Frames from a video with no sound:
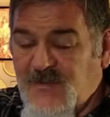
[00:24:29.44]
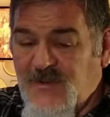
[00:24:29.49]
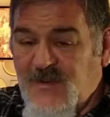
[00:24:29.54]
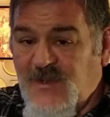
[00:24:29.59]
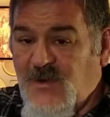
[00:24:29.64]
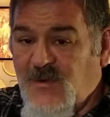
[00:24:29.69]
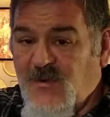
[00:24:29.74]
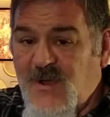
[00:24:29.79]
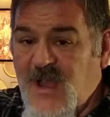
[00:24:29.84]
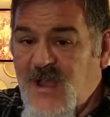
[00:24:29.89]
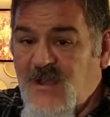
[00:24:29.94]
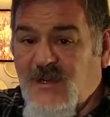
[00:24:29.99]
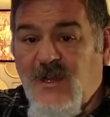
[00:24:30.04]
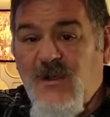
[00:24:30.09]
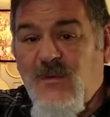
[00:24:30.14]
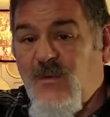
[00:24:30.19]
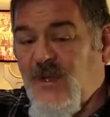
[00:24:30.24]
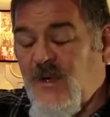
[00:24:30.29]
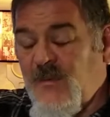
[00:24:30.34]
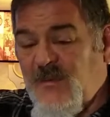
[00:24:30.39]
while and go, what a
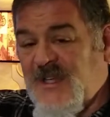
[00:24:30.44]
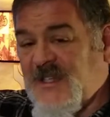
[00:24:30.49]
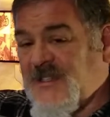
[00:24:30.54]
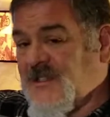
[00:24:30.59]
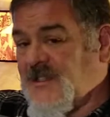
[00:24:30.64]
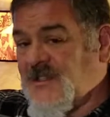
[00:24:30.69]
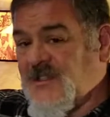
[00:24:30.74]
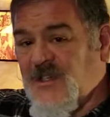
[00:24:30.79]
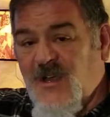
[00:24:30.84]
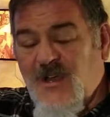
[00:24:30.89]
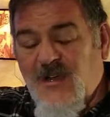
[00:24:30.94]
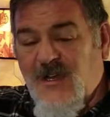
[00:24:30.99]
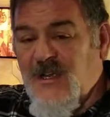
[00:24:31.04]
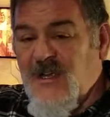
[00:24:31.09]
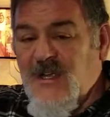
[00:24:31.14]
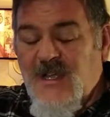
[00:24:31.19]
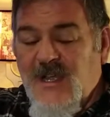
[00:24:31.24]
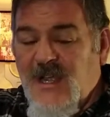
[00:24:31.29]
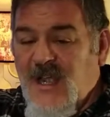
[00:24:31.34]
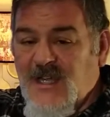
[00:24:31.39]
piece of junk.
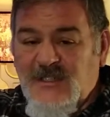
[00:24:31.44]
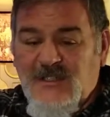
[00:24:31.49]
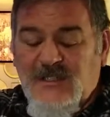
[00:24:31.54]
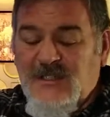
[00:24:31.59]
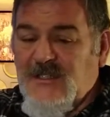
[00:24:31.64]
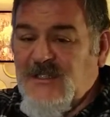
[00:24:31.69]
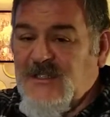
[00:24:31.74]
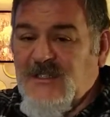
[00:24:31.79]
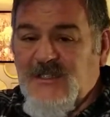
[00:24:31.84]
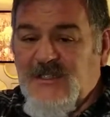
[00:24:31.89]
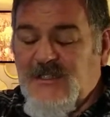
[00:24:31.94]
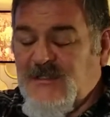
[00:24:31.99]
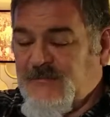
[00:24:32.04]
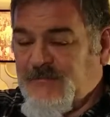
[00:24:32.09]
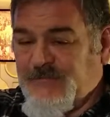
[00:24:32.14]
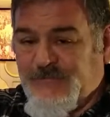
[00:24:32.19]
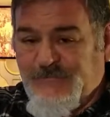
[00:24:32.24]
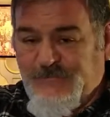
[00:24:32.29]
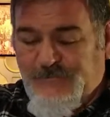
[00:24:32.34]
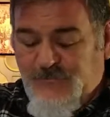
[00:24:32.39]
I should have just
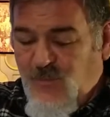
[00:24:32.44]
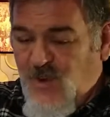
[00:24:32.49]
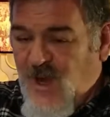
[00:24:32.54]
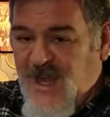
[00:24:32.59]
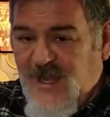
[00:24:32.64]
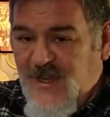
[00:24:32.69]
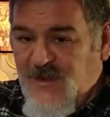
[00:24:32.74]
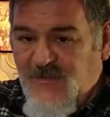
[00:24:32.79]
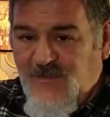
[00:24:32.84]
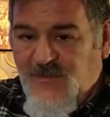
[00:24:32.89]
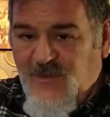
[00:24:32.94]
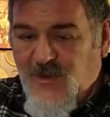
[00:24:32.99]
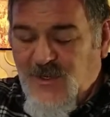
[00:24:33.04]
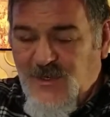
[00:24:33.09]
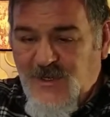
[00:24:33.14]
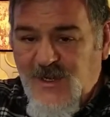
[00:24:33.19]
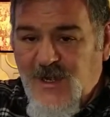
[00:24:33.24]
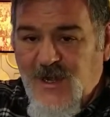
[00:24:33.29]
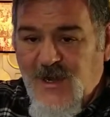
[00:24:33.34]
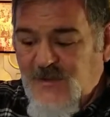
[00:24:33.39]
waited for,
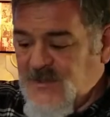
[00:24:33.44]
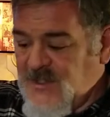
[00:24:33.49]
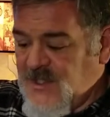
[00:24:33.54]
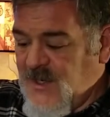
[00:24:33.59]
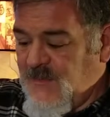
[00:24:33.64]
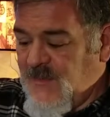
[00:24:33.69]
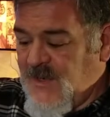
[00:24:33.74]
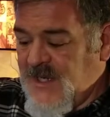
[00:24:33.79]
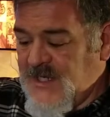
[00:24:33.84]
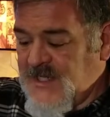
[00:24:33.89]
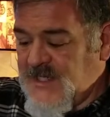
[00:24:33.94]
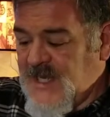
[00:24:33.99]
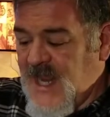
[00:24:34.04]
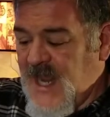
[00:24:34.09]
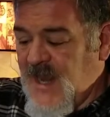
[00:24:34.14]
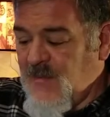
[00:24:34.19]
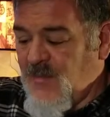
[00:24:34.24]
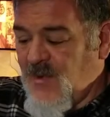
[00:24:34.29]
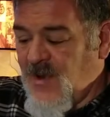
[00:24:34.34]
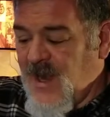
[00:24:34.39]
somebody's name
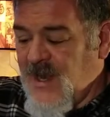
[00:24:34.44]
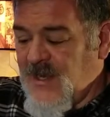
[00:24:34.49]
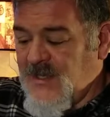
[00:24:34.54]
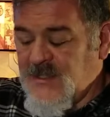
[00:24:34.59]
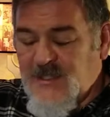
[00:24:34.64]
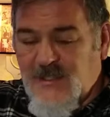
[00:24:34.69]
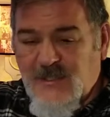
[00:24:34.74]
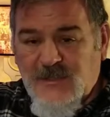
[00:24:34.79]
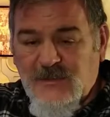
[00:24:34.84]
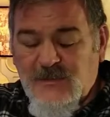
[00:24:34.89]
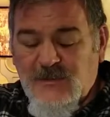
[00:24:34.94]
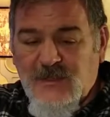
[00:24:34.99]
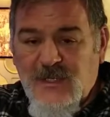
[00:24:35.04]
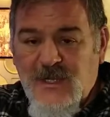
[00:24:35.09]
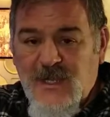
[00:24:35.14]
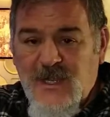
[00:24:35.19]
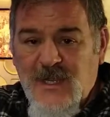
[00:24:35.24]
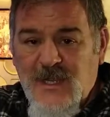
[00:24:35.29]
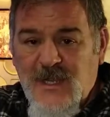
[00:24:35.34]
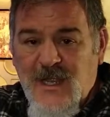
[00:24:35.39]
brand to
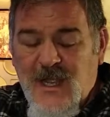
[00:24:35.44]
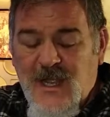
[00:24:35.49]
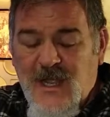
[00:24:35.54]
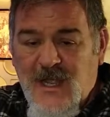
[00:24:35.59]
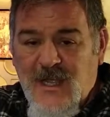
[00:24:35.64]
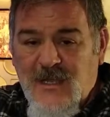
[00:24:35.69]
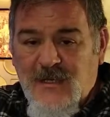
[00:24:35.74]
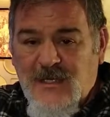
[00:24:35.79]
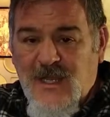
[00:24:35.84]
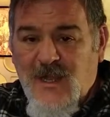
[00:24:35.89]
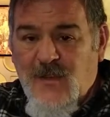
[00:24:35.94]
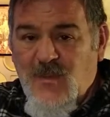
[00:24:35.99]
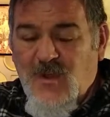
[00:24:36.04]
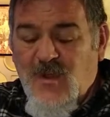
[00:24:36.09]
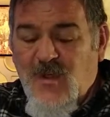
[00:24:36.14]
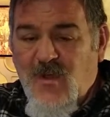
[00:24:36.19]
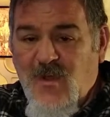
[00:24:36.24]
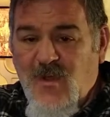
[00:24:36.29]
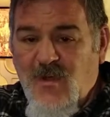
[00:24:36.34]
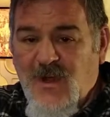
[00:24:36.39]
come
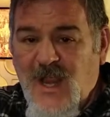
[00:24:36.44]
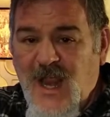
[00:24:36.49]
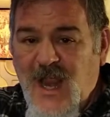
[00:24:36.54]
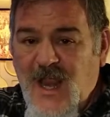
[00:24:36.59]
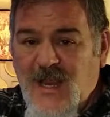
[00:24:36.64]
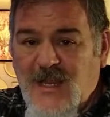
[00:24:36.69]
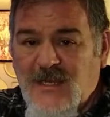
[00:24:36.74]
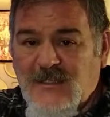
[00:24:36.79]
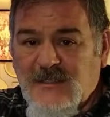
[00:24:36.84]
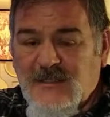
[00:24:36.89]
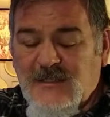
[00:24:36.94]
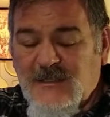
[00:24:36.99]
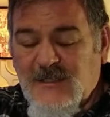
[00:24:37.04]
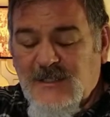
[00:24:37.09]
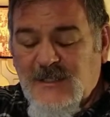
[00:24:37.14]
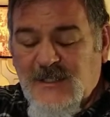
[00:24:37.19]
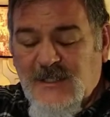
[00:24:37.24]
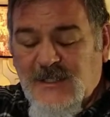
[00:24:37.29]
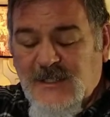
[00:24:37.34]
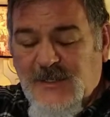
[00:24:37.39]
along and,
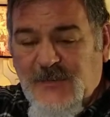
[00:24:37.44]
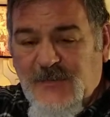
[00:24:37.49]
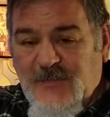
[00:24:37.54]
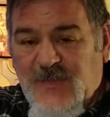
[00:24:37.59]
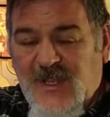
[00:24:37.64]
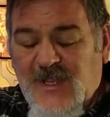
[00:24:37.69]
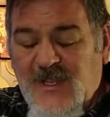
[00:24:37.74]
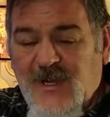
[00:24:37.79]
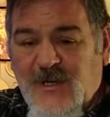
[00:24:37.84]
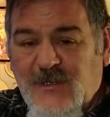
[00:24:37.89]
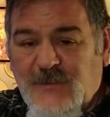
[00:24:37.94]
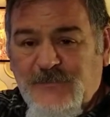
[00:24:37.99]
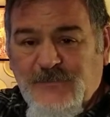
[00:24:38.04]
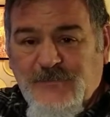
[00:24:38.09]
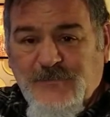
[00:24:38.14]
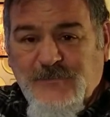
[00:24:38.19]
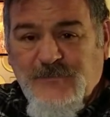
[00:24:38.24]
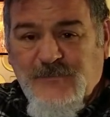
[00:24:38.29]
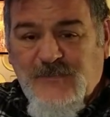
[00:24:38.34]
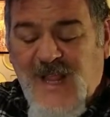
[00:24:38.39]

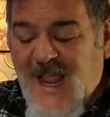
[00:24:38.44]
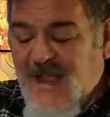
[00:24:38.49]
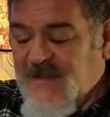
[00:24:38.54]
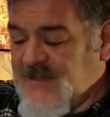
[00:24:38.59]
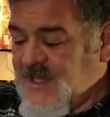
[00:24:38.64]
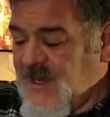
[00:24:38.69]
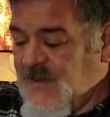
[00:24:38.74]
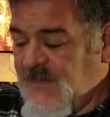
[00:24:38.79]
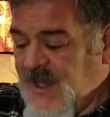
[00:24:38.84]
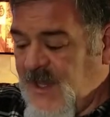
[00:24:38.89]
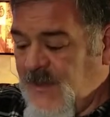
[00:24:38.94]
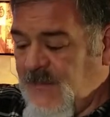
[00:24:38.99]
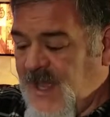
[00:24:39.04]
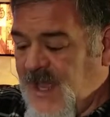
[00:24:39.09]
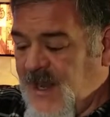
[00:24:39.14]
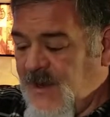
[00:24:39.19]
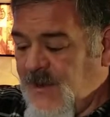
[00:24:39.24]
have something better.